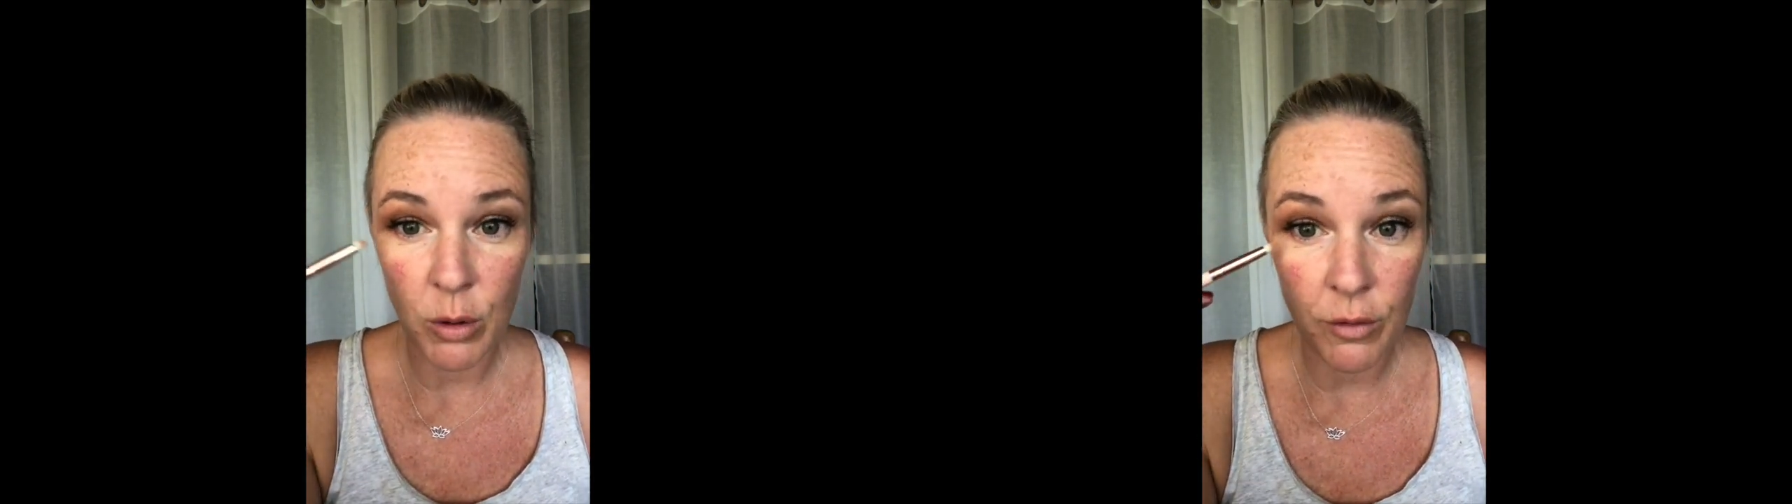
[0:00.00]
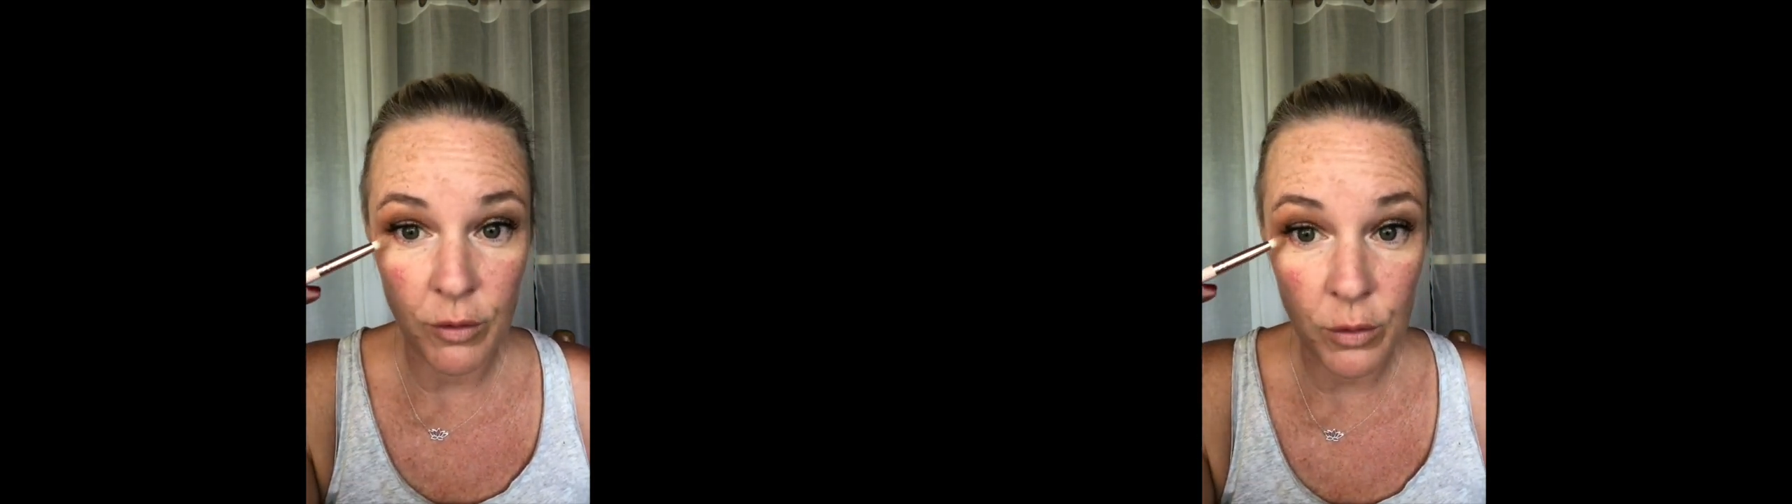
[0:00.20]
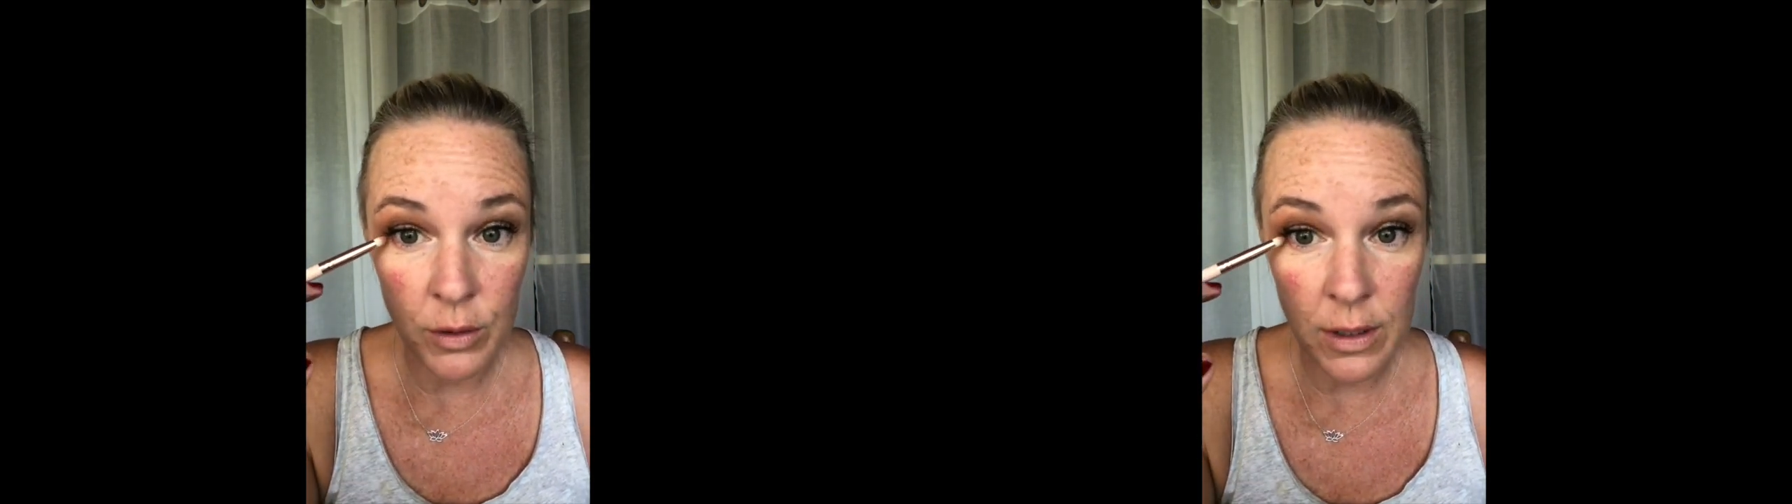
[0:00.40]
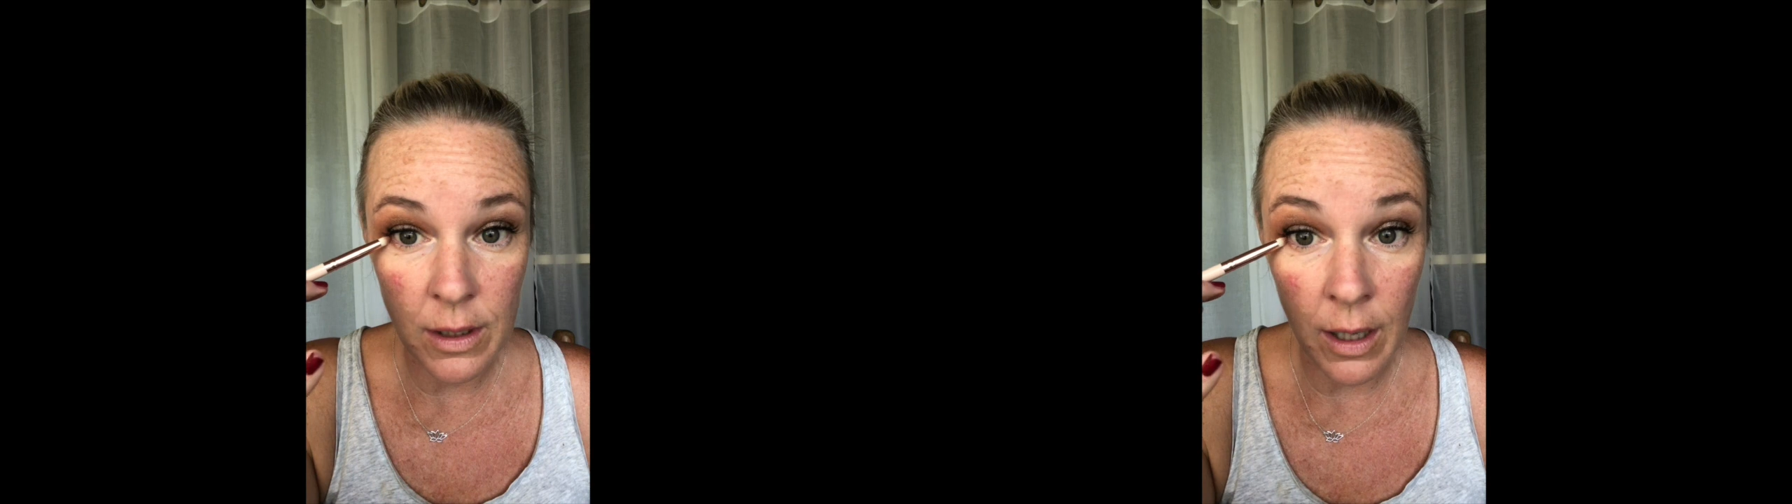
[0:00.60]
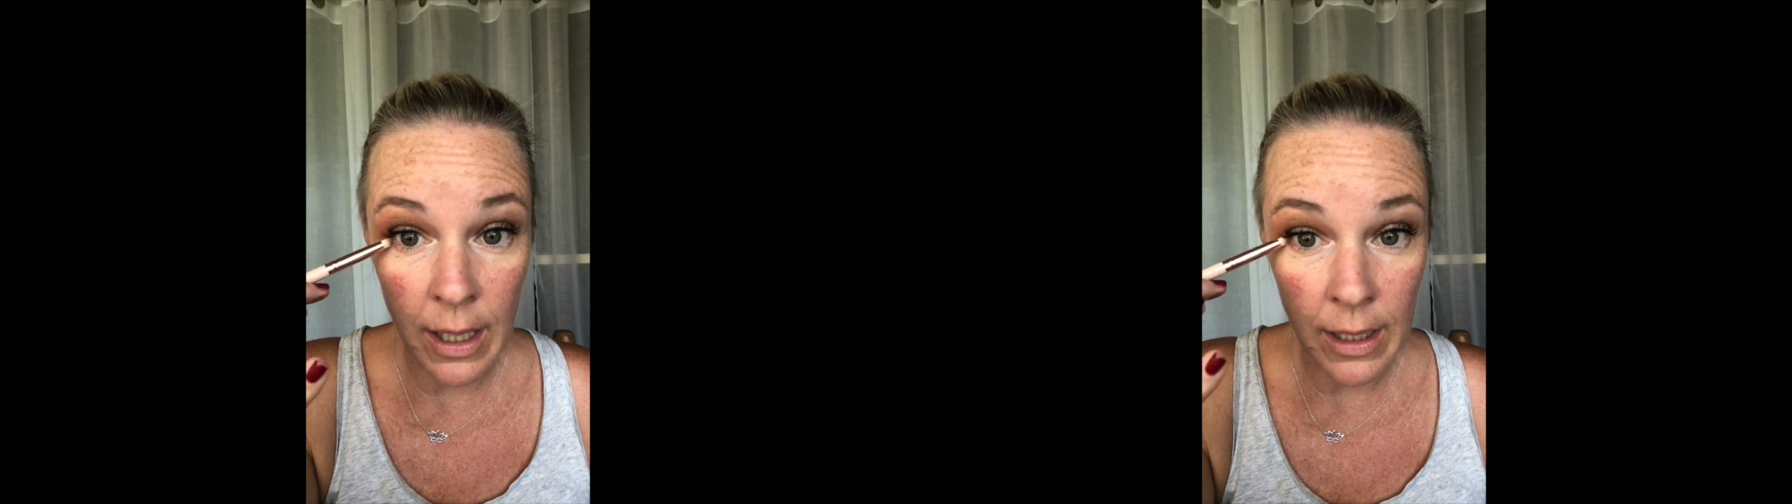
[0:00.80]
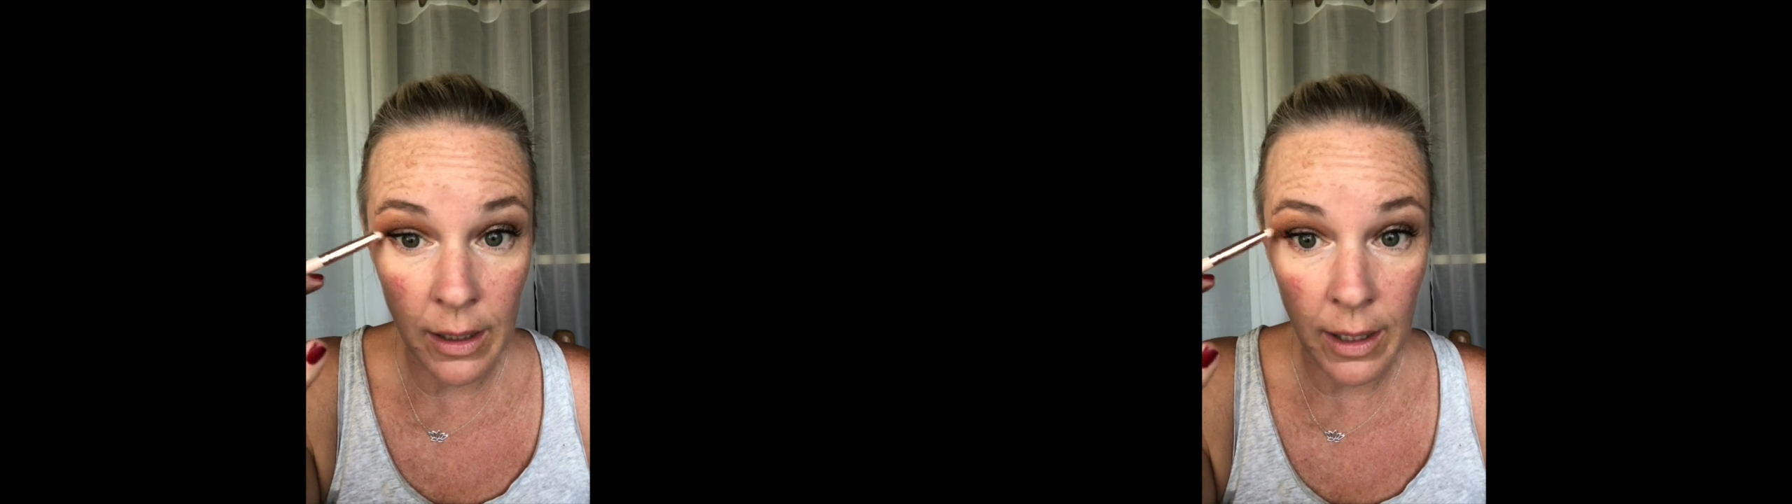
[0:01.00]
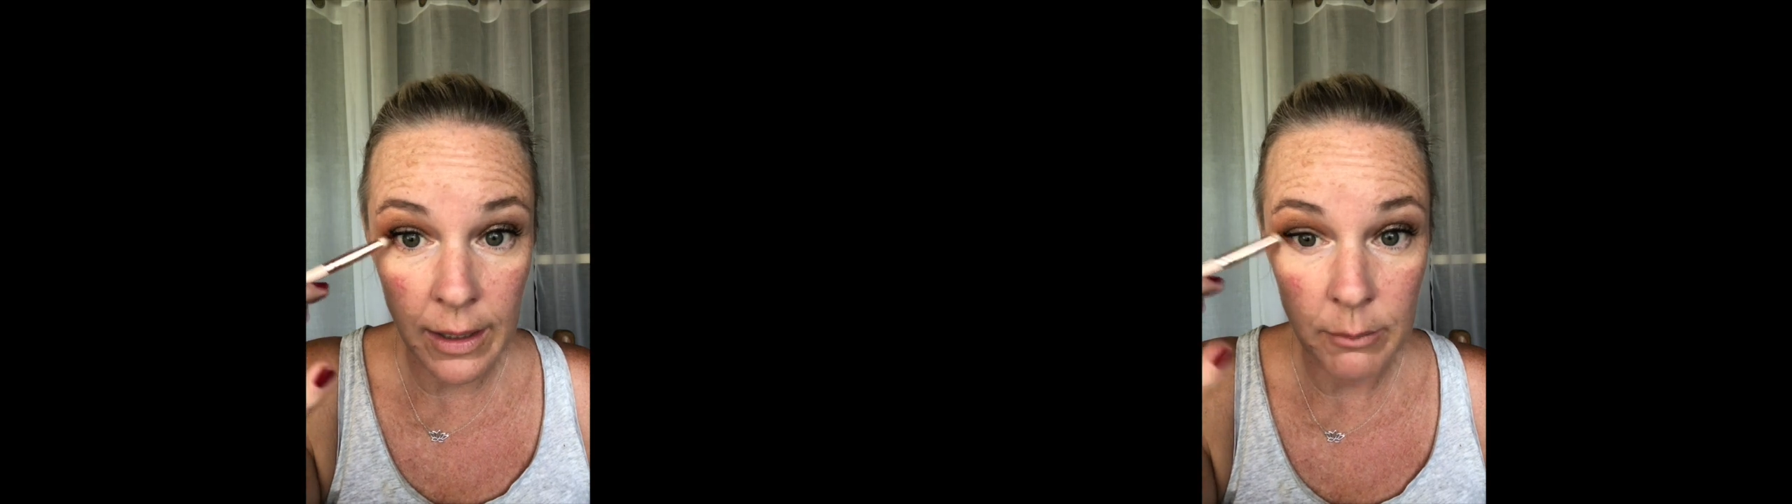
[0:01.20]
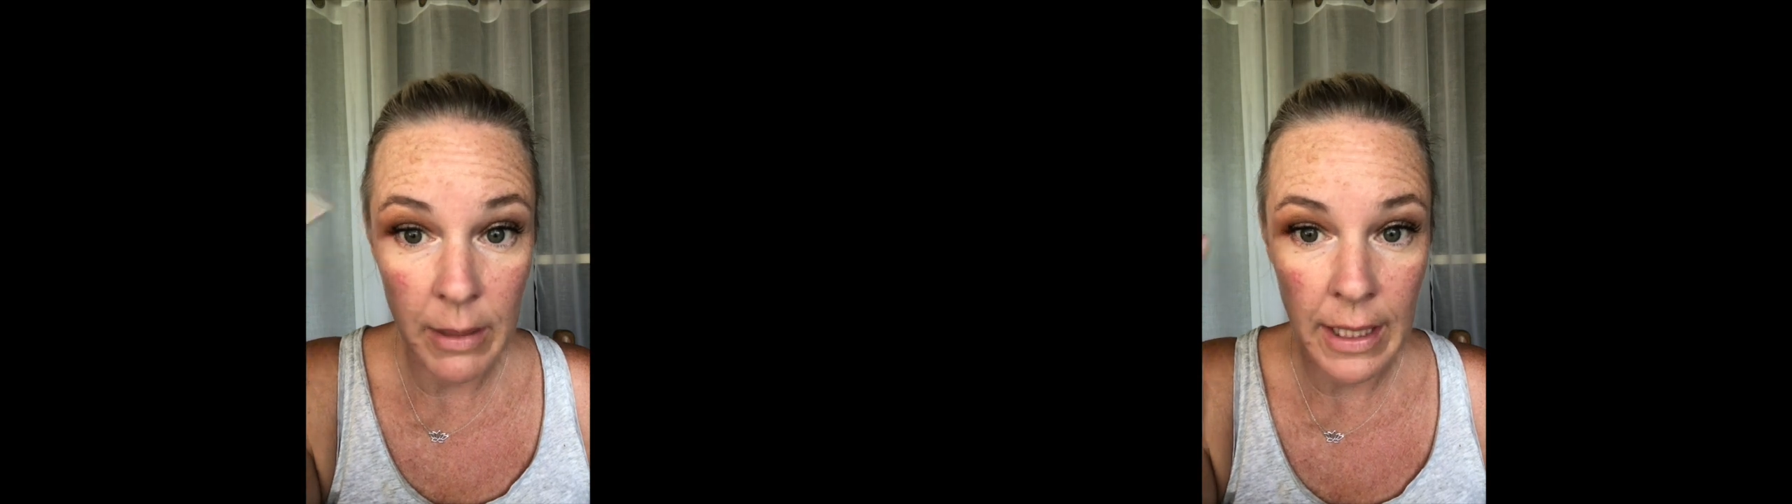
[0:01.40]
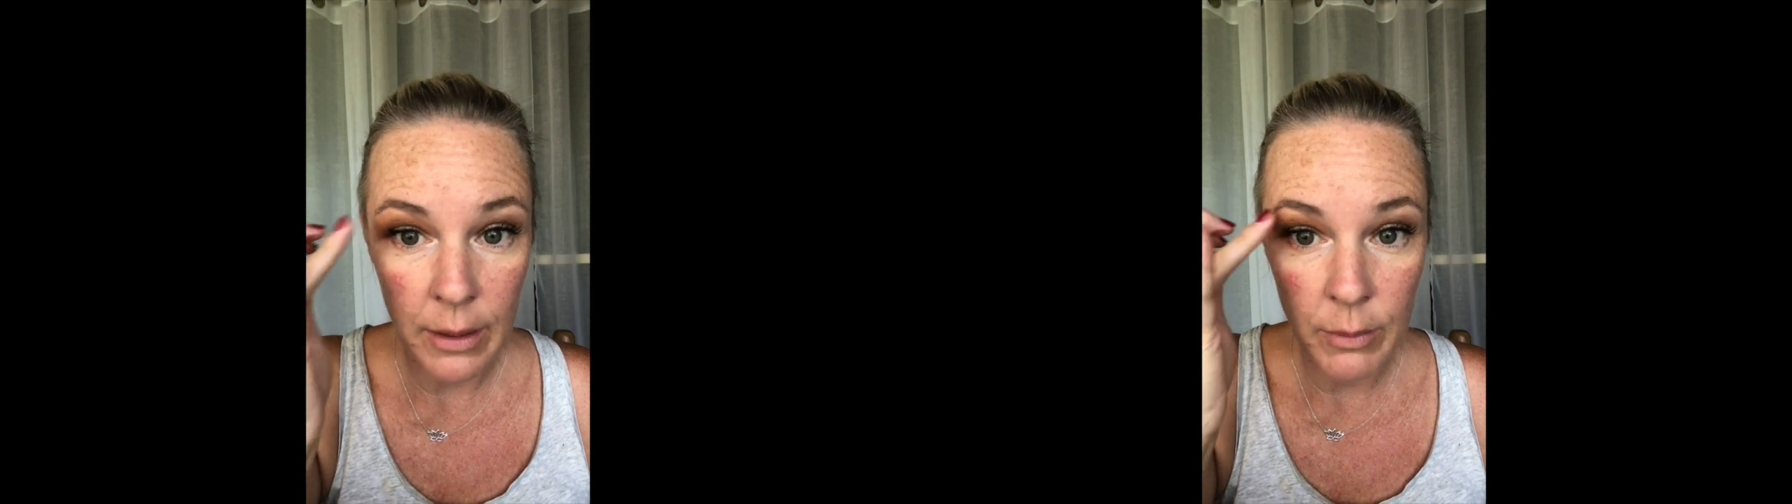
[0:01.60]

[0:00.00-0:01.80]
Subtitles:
more of a hooded eye like me,